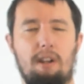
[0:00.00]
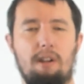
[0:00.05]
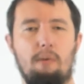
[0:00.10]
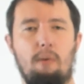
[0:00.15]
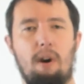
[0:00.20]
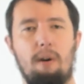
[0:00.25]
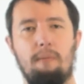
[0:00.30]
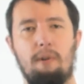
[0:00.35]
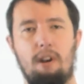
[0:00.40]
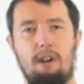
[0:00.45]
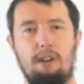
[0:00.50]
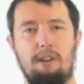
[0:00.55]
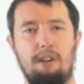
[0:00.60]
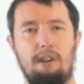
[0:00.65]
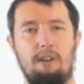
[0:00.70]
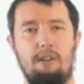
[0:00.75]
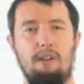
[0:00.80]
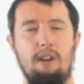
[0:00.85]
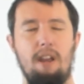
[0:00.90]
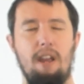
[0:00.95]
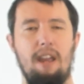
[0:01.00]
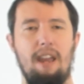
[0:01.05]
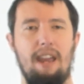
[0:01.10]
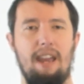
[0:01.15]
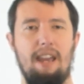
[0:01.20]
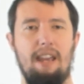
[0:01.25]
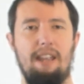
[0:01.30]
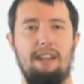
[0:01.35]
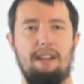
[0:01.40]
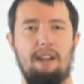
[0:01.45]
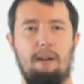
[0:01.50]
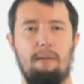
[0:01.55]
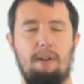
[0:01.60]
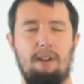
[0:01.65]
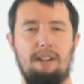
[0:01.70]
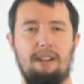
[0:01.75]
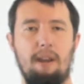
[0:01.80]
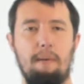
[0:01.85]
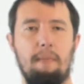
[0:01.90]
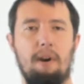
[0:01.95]
So what I'm going to do is I'm
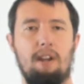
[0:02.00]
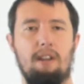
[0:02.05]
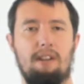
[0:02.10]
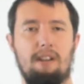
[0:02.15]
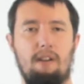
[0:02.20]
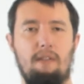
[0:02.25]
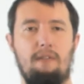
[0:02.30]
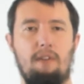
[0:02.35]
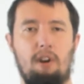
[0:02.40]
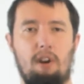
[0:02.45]
going to set myself